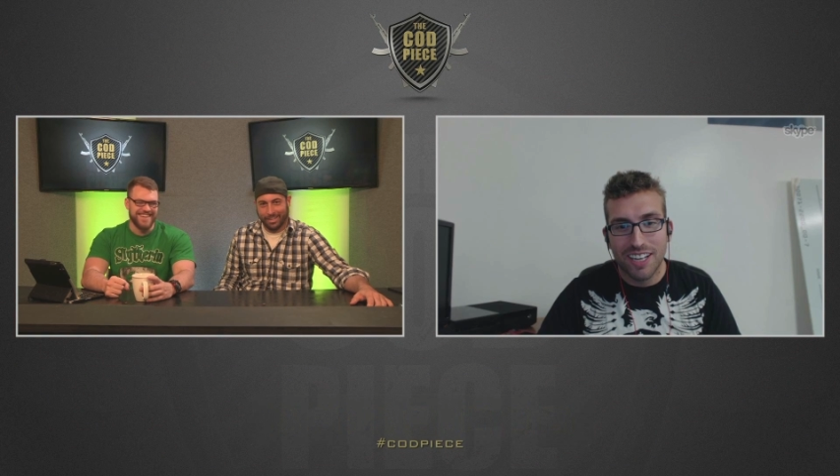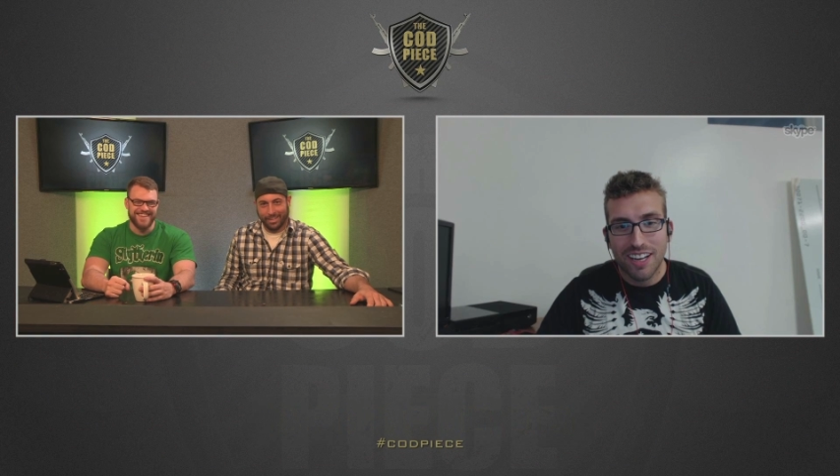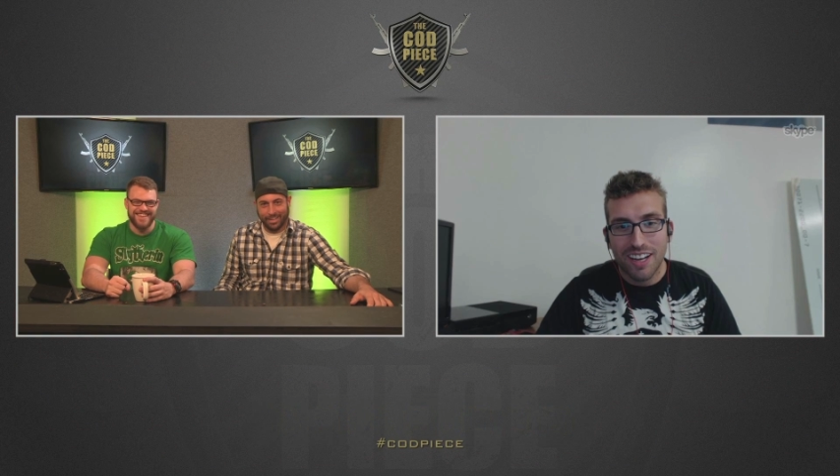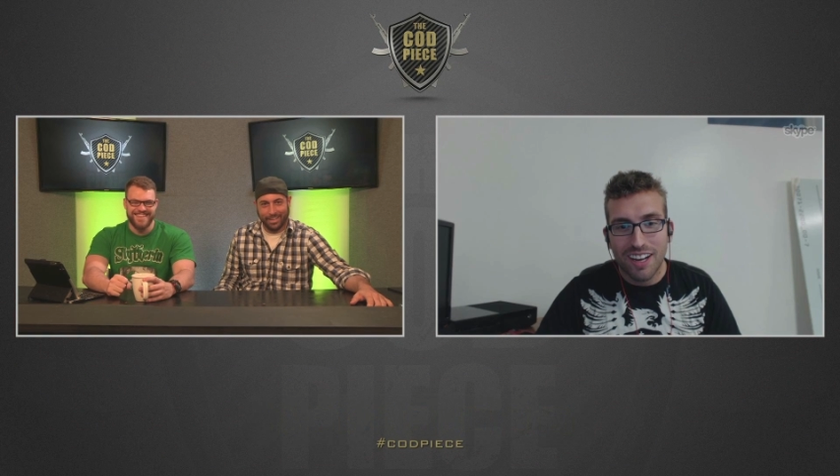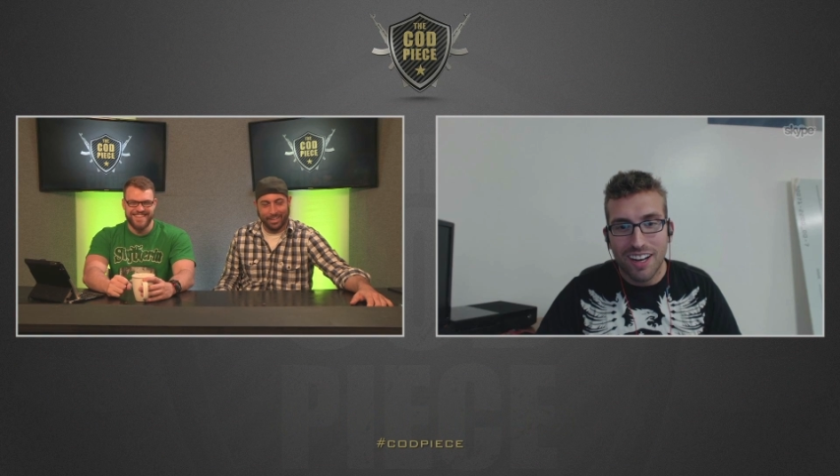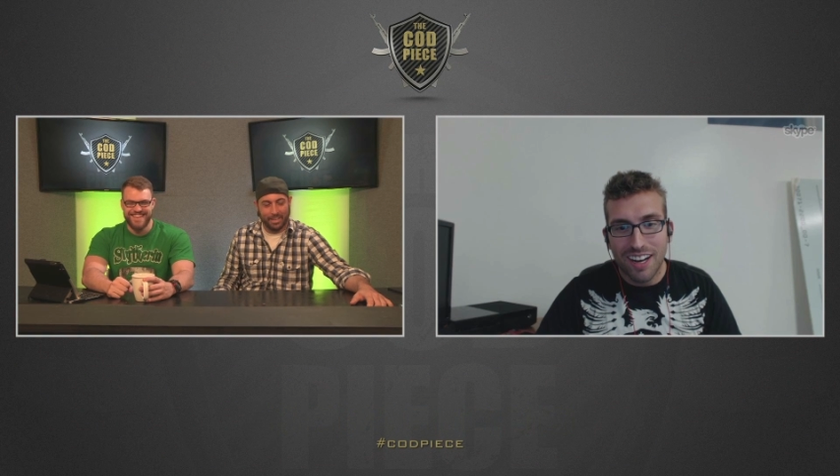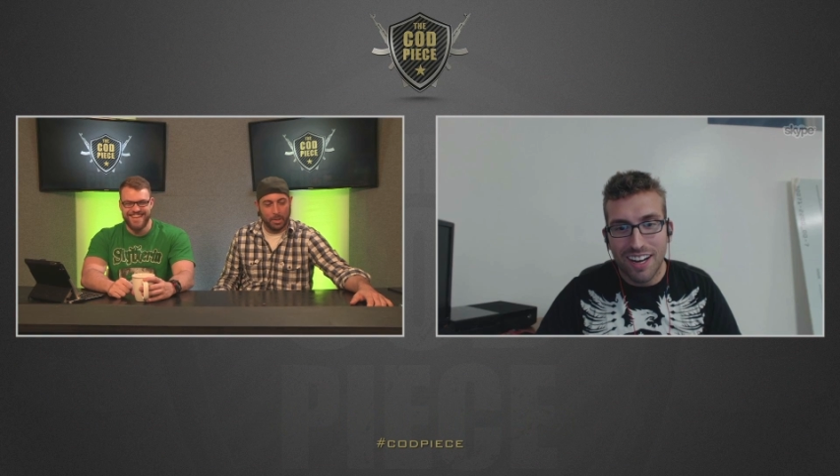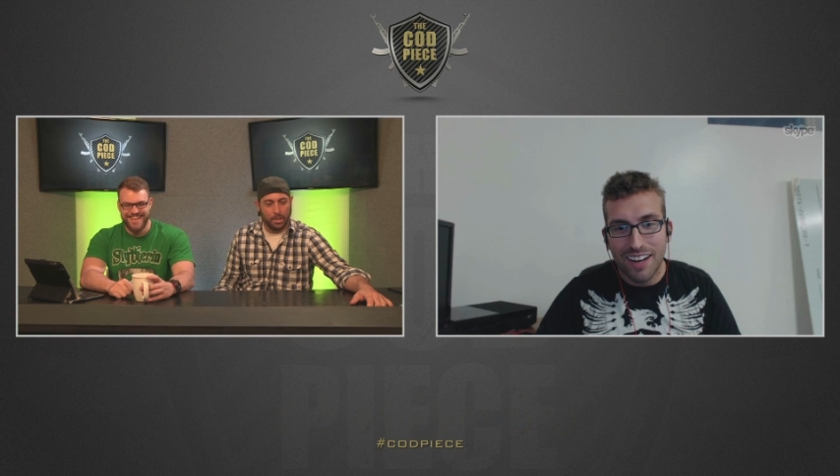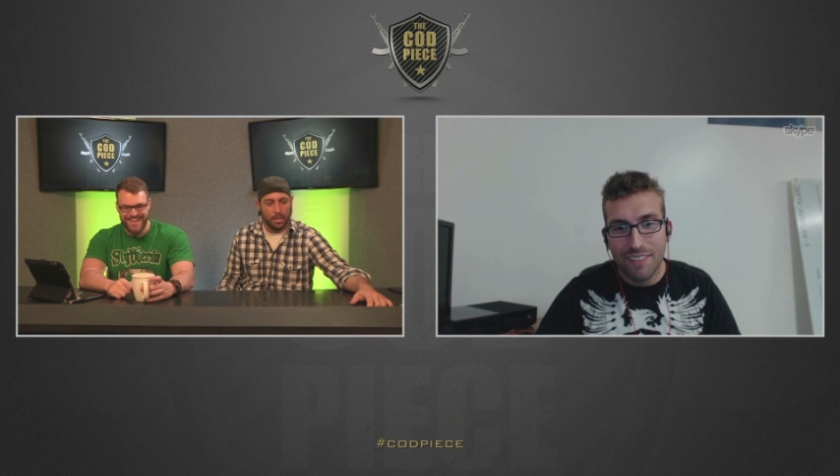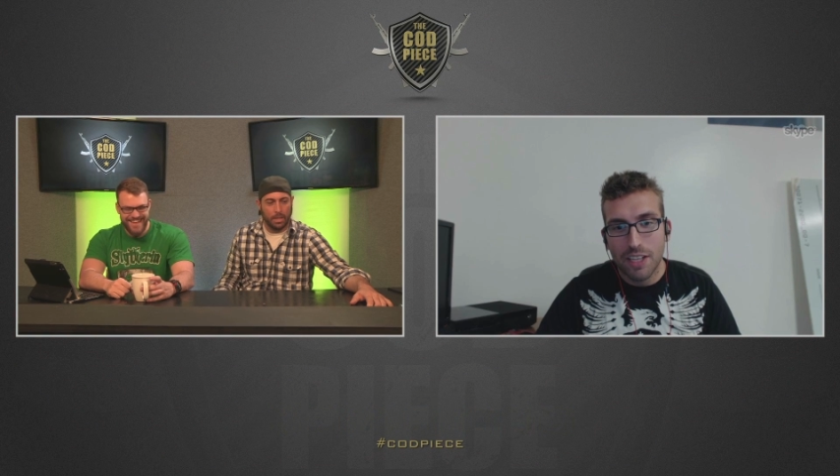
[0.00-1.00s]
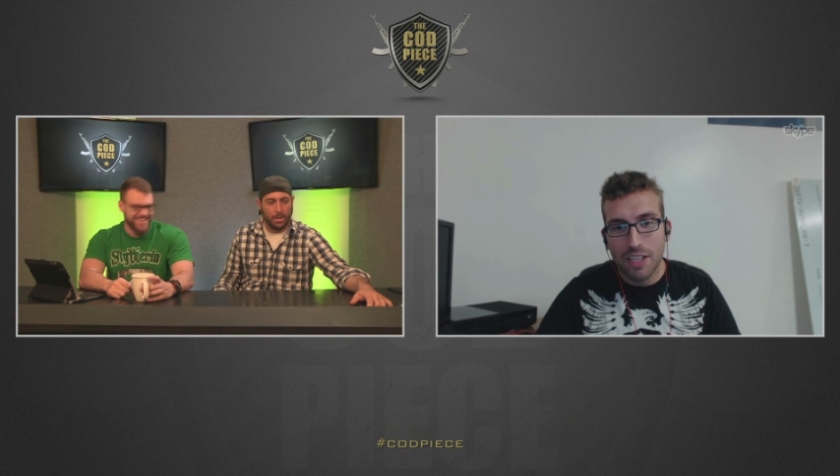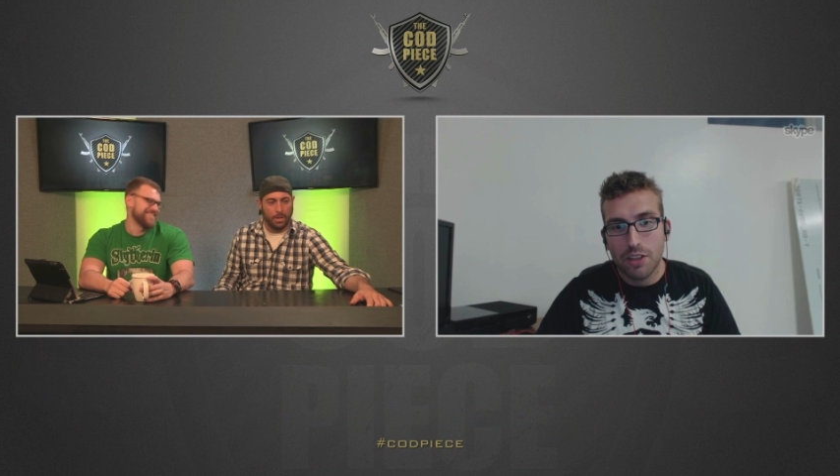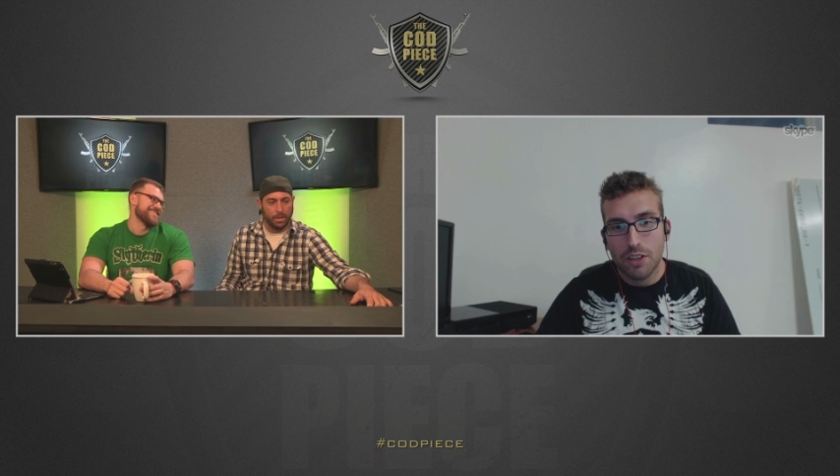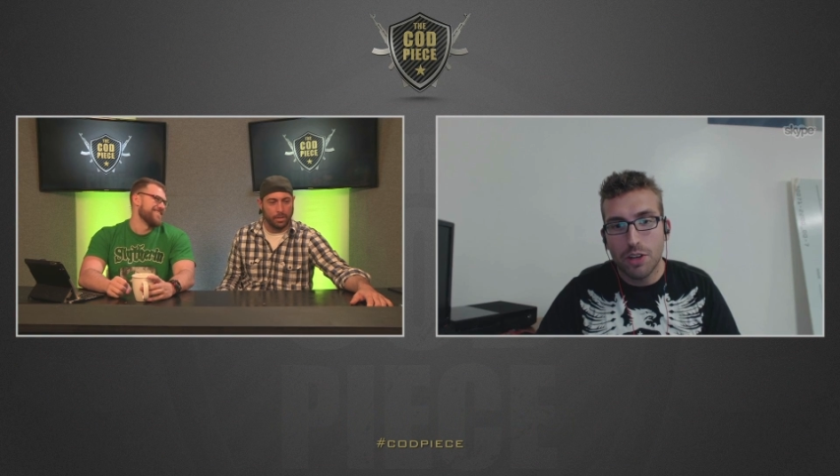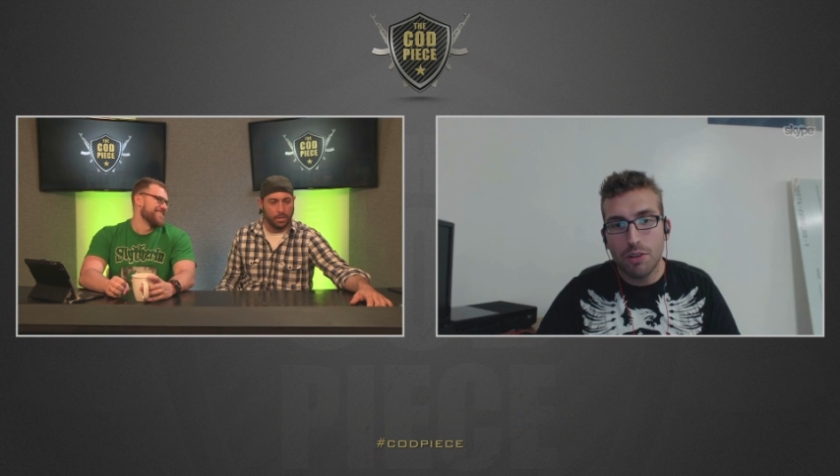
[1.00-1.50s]
Uh, who this do
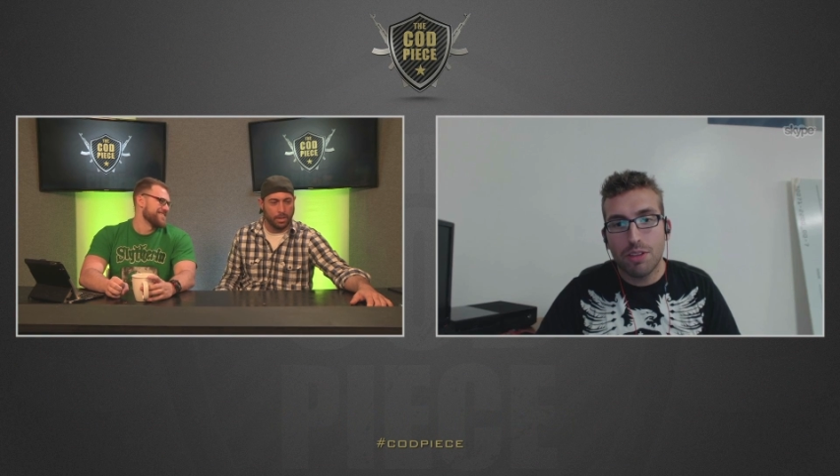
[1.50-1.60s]
you awesome. think